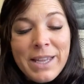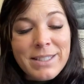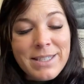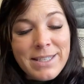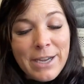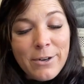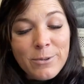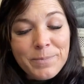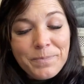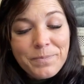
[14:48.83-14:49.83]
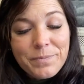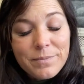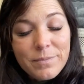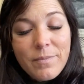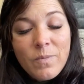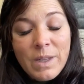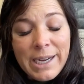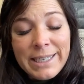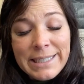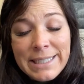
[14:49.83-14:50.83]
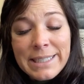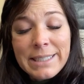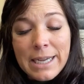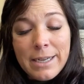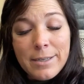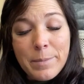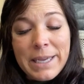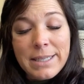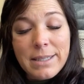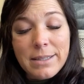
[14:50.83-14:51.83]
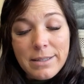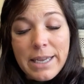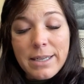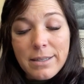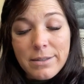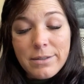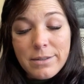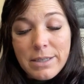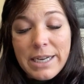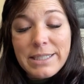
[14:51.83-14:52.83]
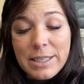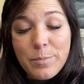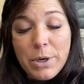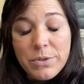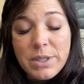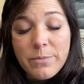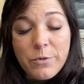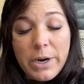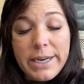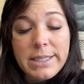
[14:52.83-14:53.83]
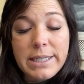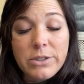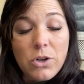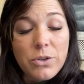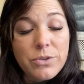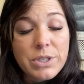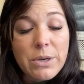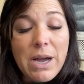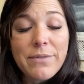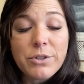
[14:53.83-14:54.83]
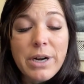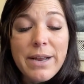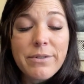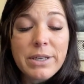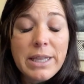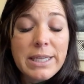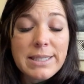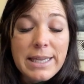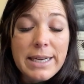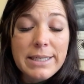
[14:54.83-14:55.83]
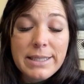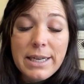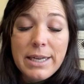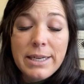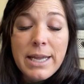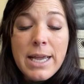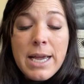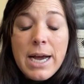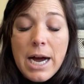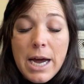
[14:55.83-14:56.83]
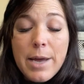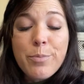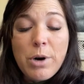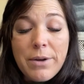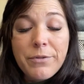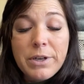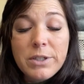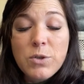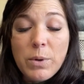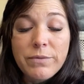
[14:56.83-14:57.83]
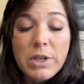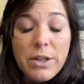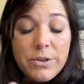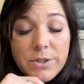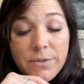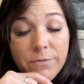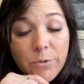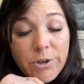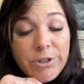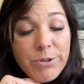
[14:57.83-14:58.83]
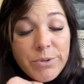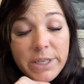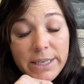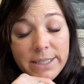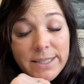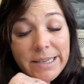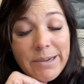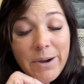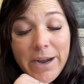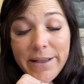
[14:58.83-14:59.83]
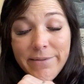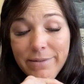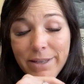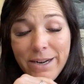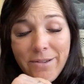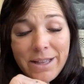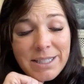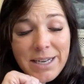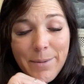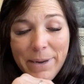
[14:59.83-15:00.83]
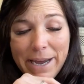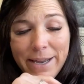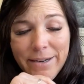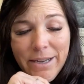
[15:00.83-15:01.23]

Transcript: and so I did, um, I, I, I did post them for $18. So after everything's said and done, I profited $12.42. So, you know, that's not bad.